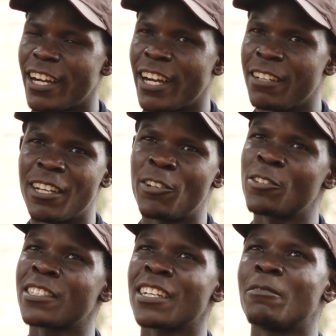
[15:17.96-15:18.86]
if I
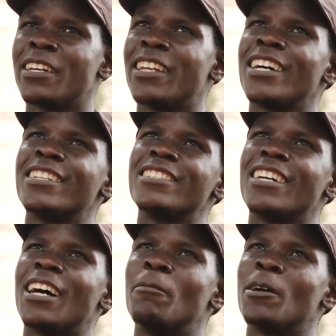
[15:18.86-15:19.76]
don't tell my dad
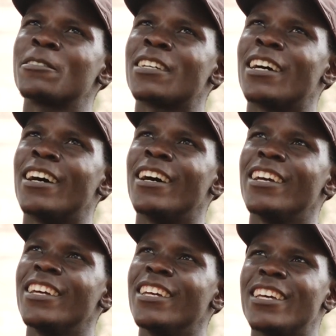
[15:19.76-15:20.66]
about
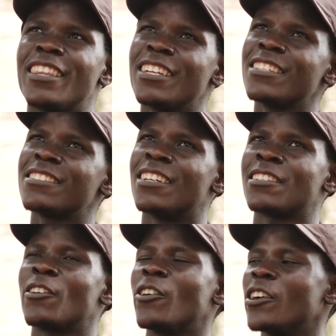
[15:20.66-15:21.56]
things that
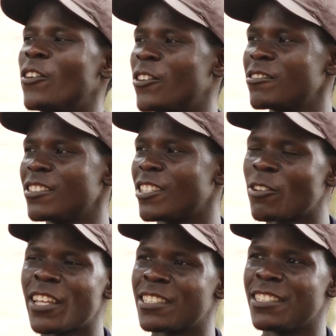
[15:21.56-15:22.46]
are going on,
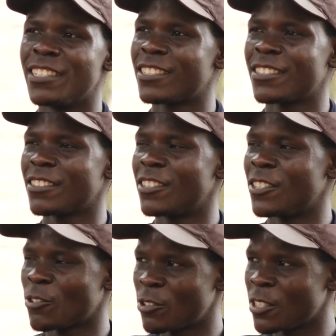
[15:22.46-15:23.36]
not that
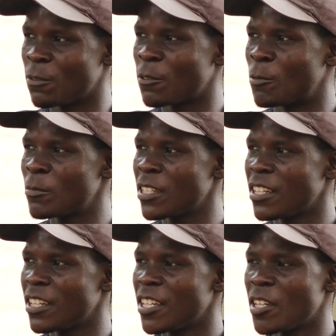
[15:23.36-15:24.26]
he's not informed,
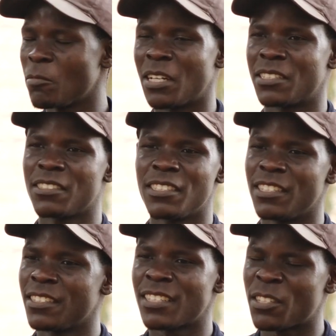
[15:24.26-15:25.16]
but
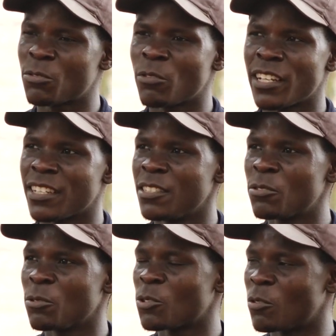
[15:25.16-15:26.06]
he's as well
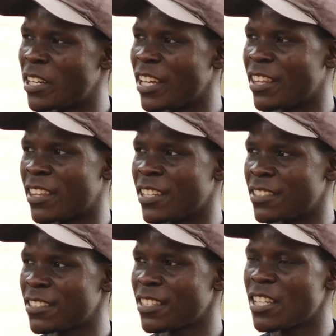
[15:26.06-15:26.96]
into so many other
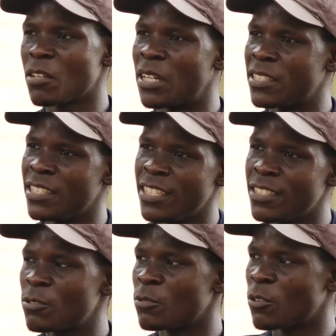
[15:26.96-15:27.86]
things. But he
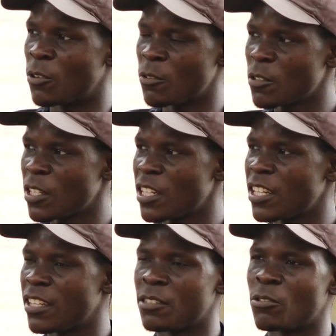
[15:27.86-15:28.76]
needs to know
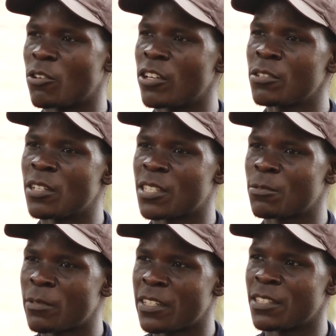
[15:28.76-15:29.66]
that you're going to
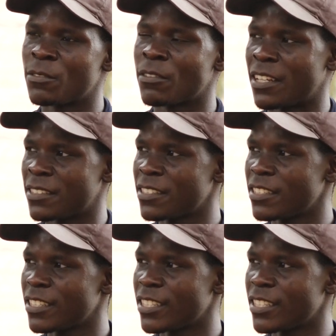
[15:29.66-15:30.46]
experience floods.